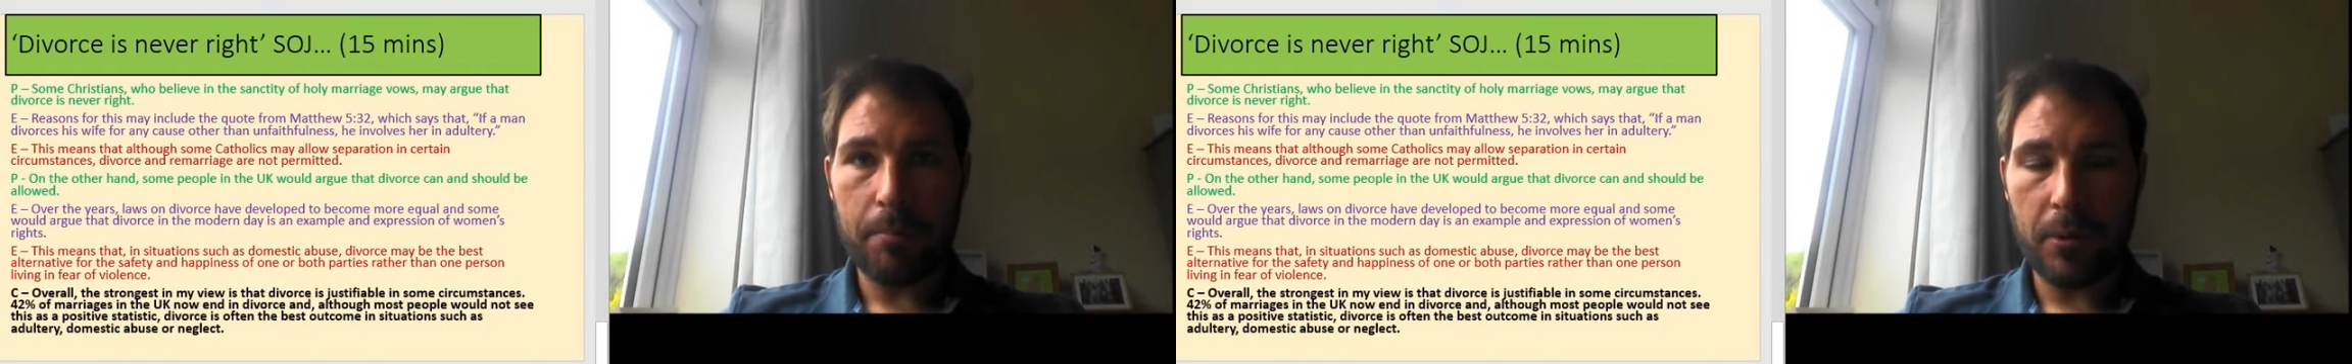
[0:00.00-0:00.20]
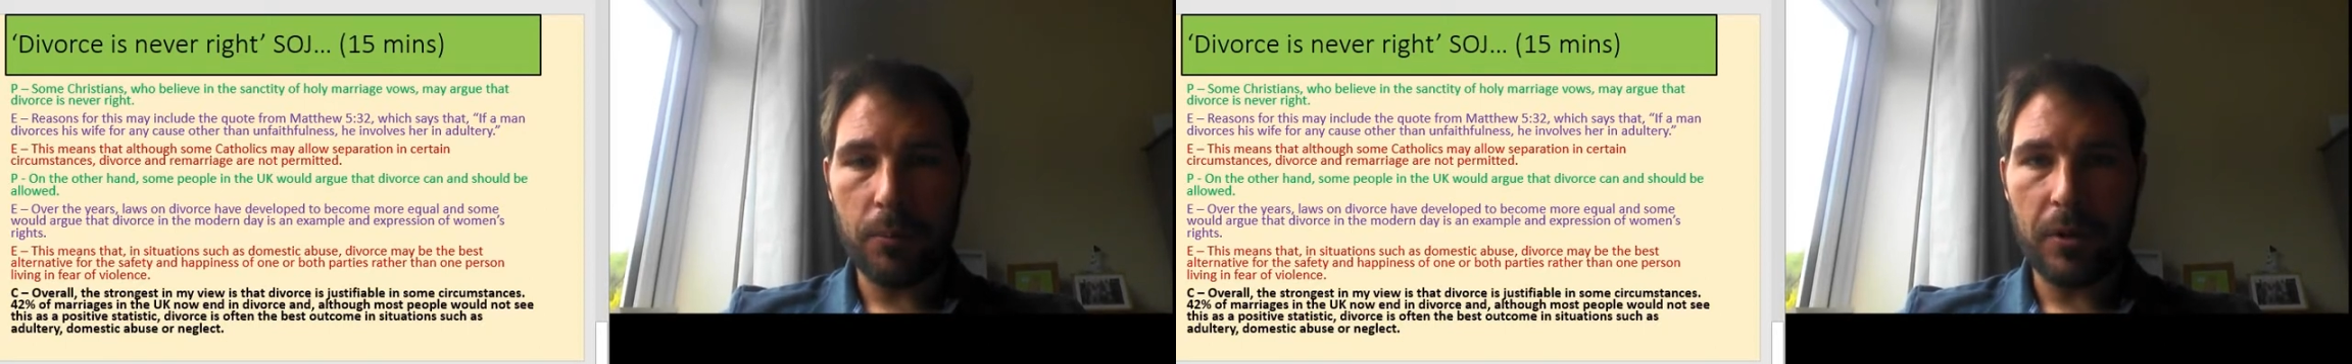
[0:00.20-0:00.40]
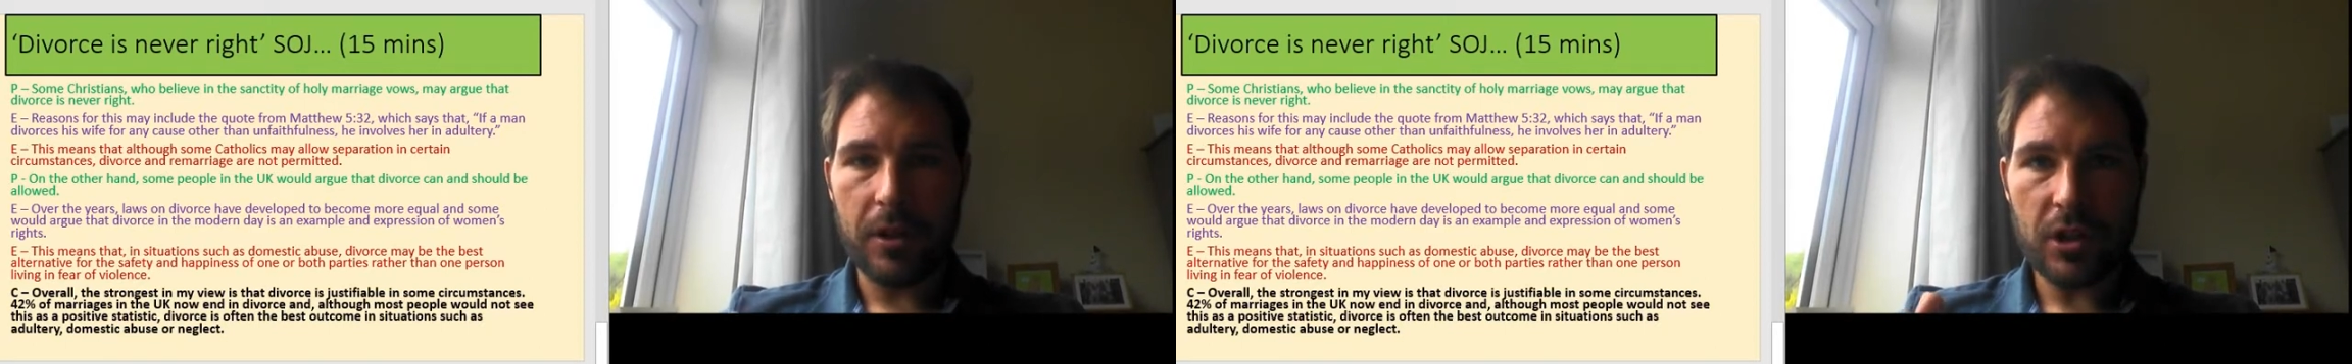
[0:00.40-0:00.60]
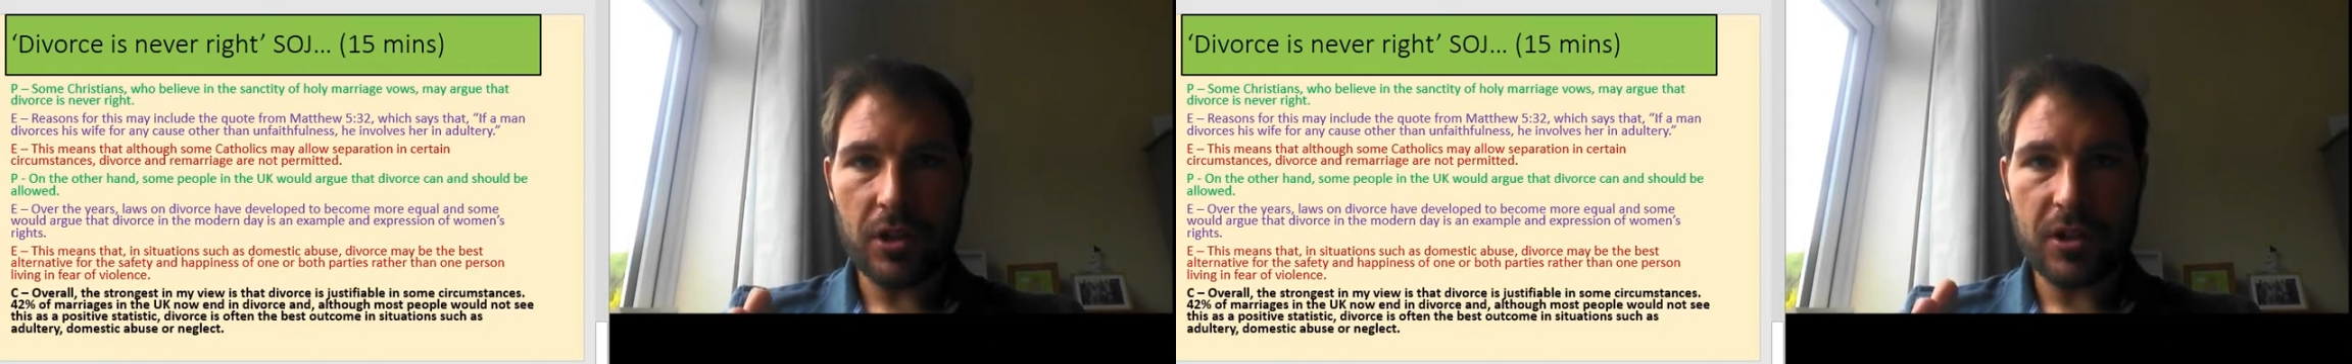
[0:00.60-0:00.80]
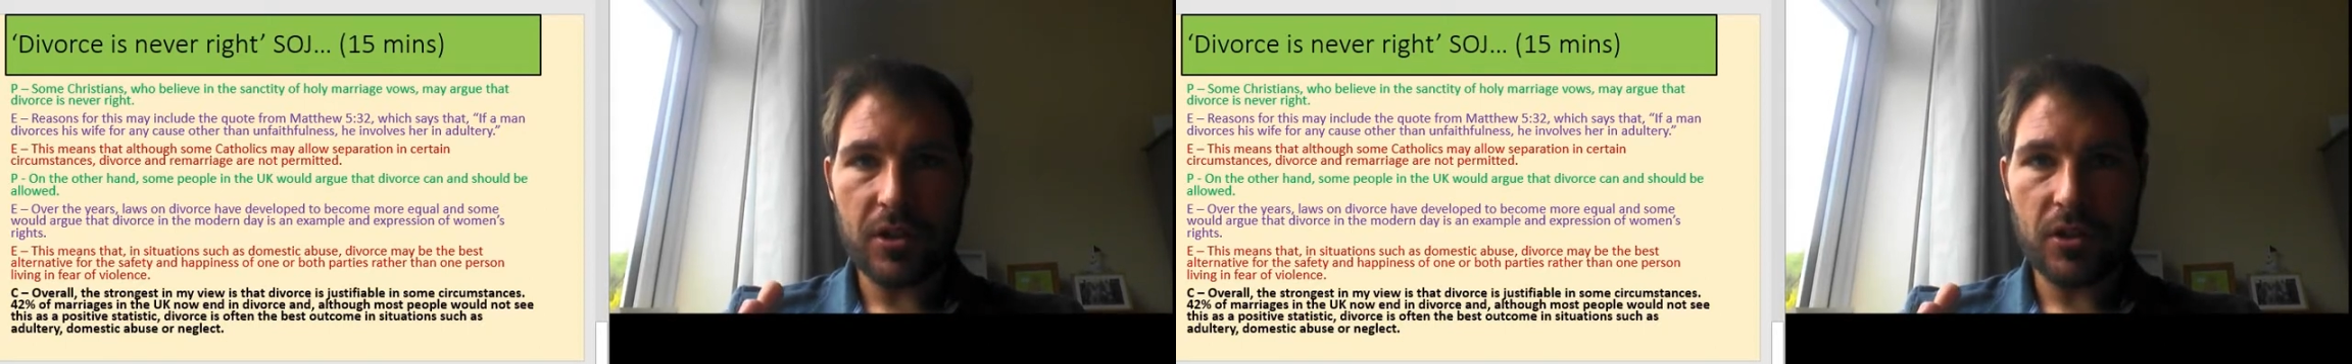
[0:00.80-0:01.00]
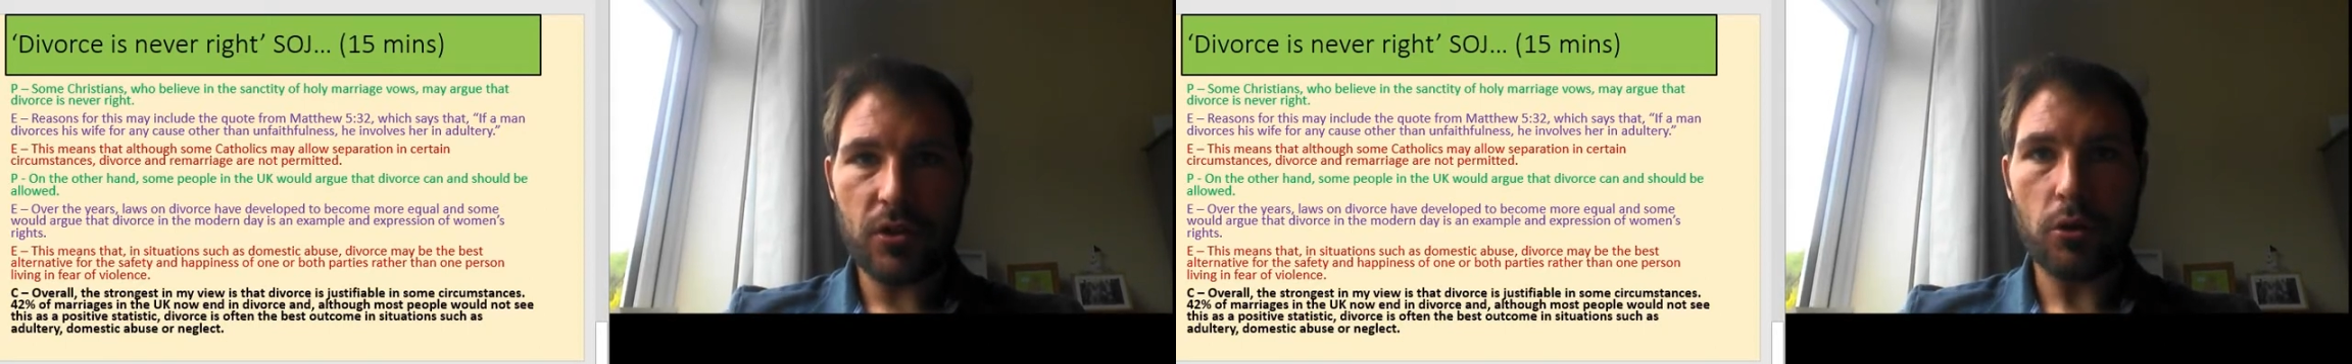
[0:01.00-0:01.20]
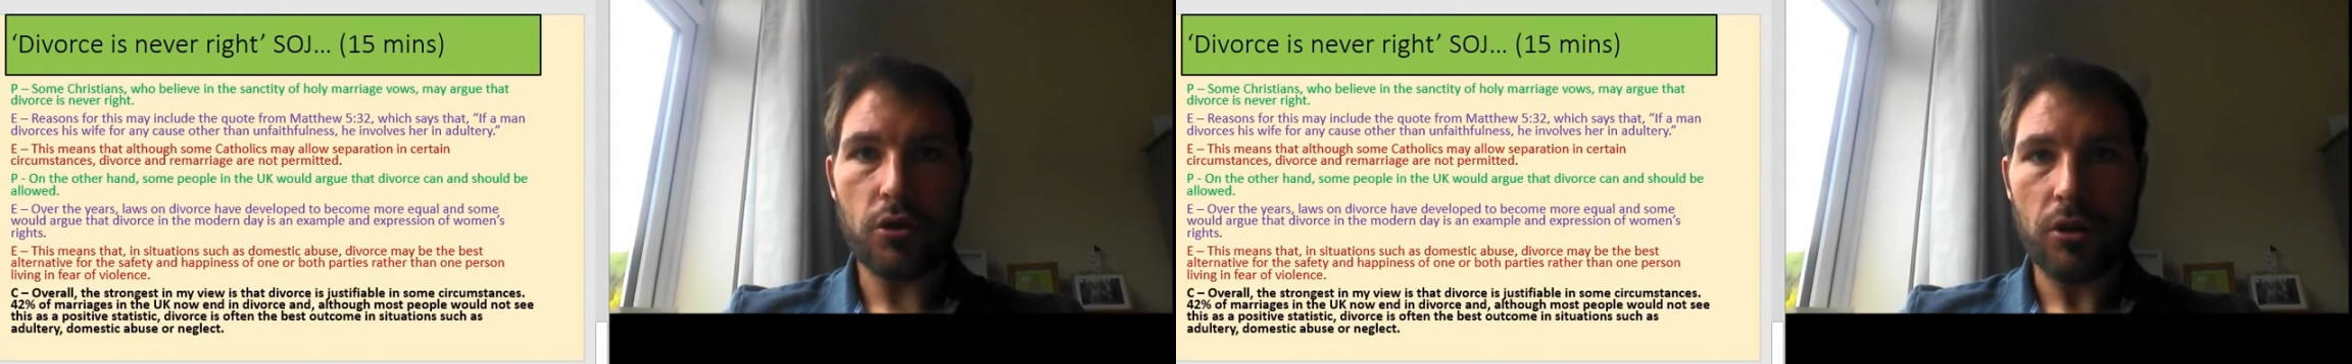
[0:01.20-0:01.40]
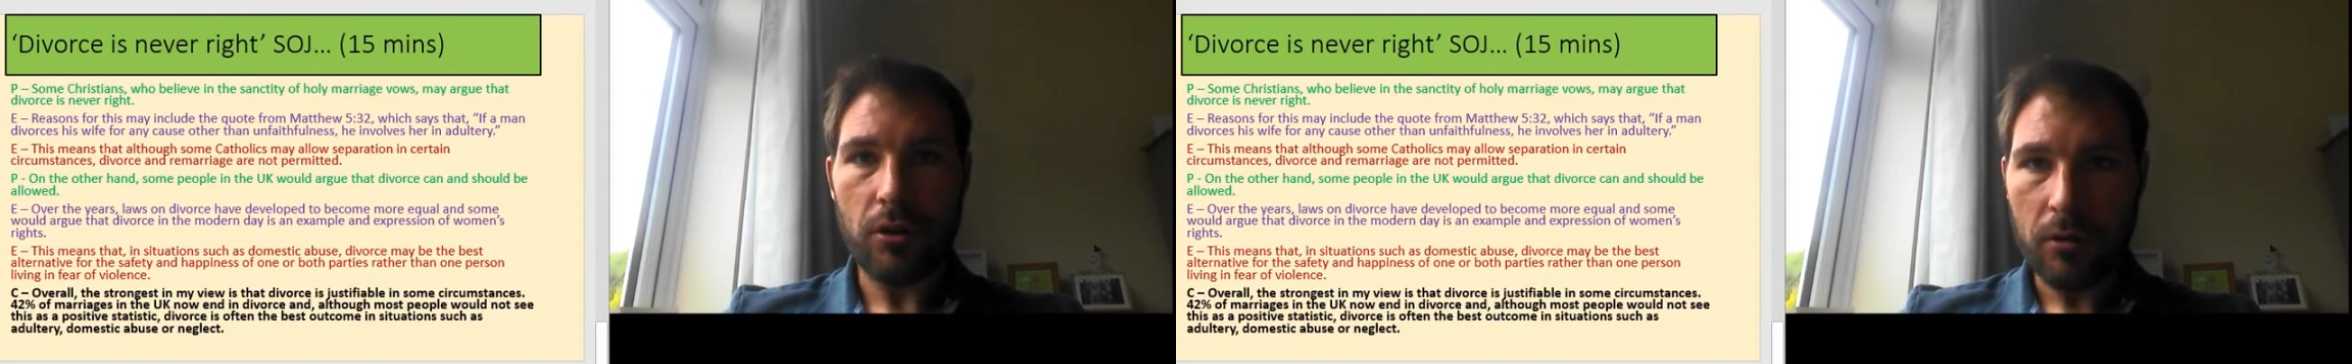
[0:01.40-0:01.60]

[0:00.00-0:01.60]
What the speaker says: but with just a SOJ,